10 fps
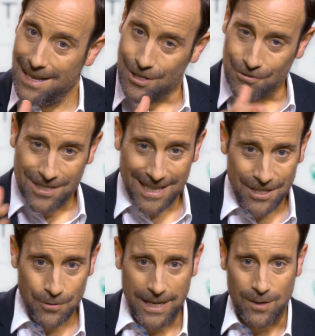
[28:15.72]

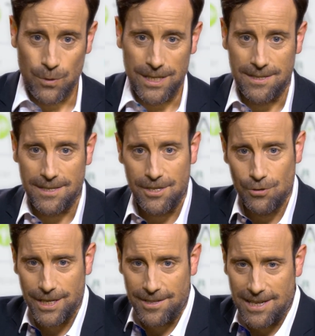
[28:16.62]
Continuing with
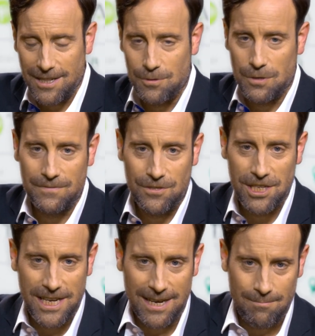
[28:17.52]
Yuri Tello of
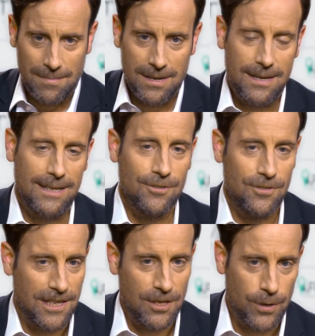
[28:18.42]
GM, and
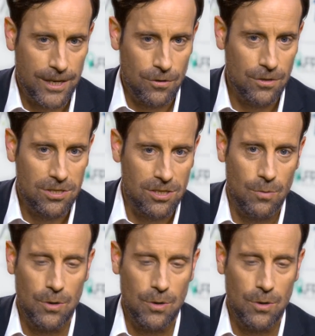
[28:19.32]
continuing also